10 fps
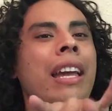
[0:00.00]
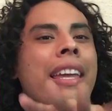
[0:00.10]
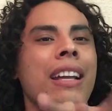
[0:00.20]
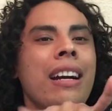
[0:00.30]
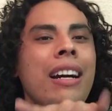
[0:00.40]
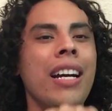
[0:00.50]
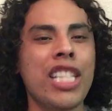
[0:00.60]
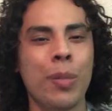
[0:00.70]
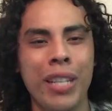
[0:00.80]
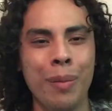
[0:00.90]
Hey
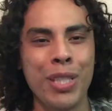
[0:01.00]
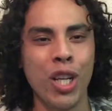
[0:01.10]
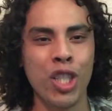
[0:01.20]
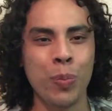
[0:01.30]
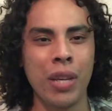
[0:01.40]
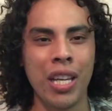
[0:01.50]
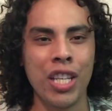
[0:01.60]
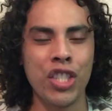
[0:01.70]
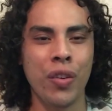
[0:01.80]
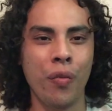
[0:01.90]
guys, my name is
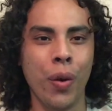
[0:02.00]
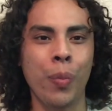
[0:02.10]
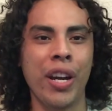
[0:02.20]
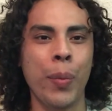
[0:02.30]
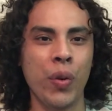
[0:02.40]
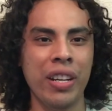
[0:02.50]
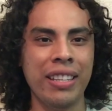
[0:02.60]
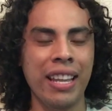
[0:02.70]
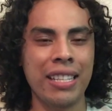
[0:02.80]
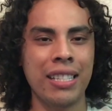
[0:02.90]
Ushmesh from Grand Prairie,
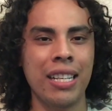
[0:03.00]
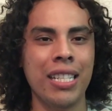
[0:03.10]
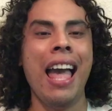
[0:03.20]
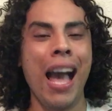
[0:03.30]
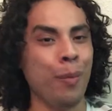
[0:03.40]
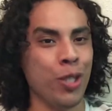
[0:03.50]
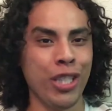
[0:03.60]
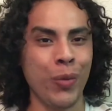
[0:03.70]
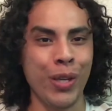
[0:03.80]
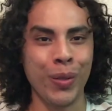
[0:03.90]
Texas. I'm just
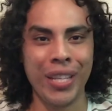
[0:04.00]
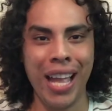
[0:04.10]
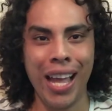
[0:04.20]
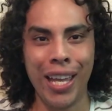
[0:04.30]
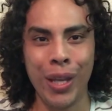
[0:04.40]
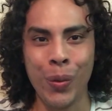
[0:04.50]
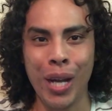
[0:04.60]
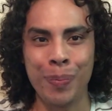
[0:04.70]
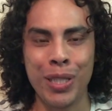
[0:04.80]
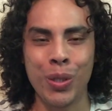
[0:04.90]
a regular guy who
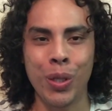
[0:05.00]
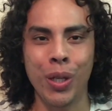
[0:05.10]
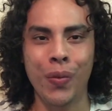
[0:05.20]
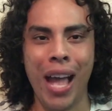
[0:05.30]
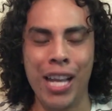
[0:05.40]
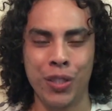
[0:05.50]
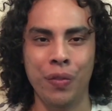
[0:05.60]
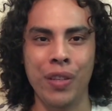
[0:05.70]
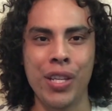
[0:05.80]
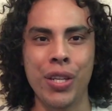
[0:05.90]
happens to love action
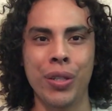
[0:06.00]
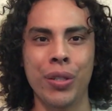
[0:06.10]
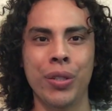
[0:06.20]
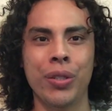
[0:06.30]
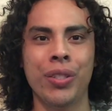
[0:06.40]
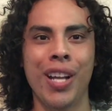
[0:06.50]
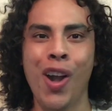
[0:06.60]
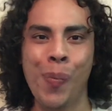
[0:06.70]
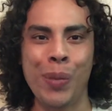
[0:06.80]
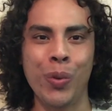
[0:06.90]
figures,
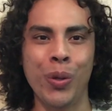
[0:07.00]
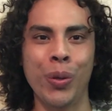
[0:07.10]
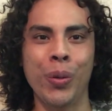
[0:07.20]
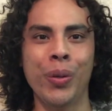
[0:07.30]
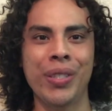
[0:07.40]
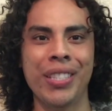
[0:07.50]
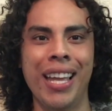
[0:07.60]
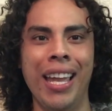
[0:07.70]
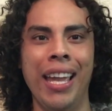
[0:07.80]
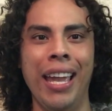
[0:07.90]
comic books,
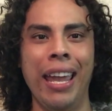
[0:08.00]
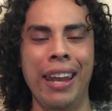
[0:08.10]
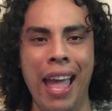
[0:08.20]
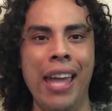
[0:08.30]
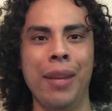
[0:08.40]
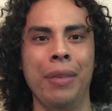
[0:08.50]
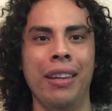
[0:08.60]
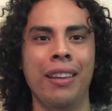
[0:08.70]
and anime.